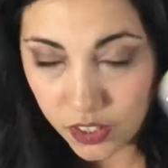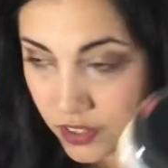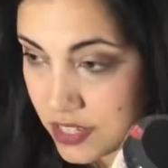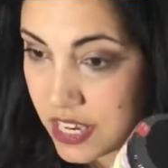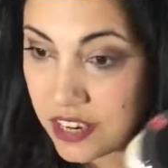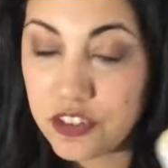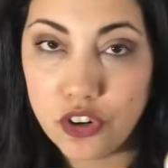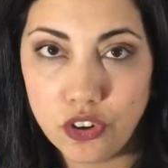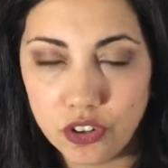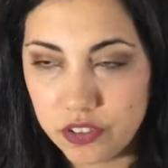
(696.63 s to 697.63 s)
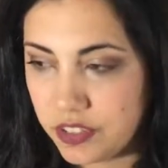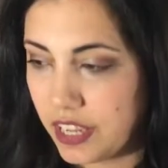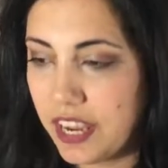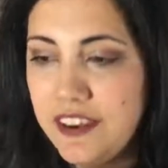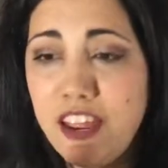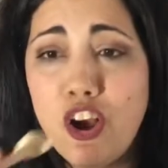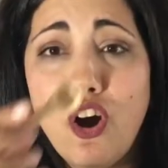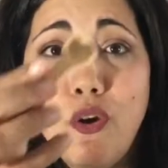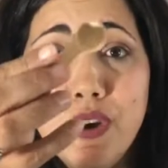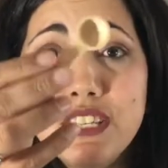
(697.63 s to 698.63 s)
scent or thing. And they
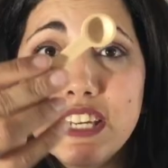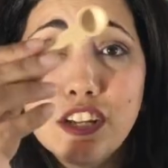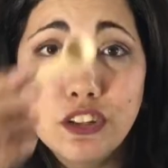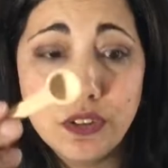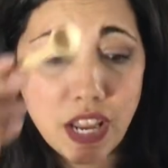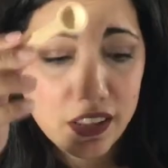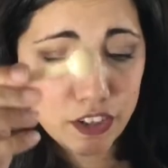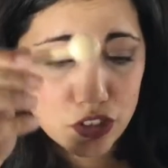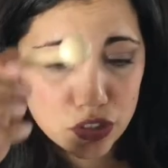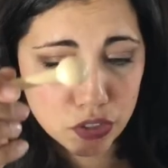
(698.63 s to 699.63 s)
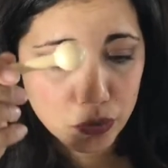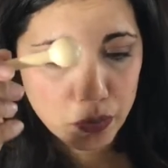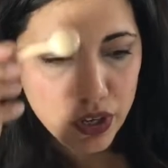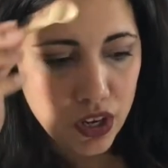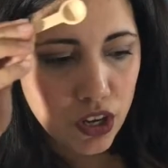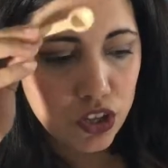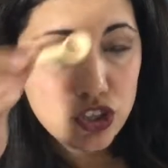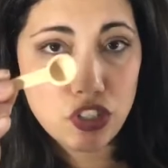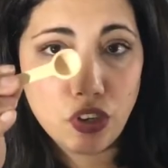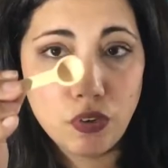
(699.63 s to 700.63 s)
always include a little scoop
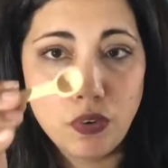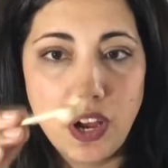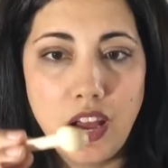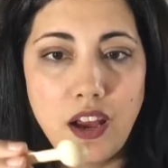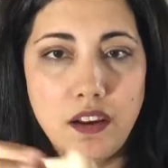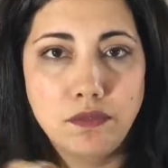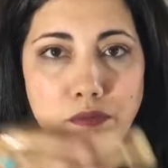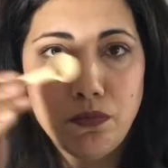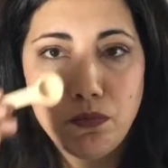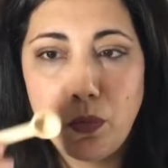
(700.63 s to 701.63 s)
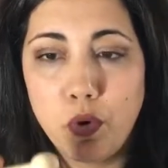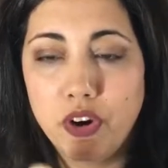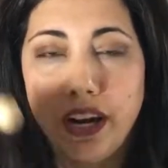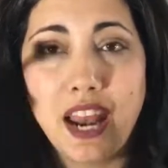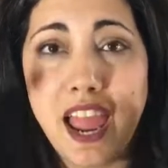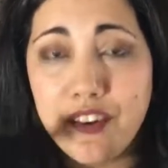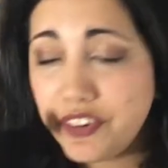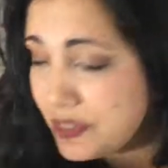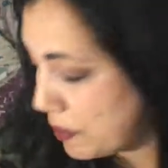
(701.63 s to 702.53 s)
to uh, pour it. Every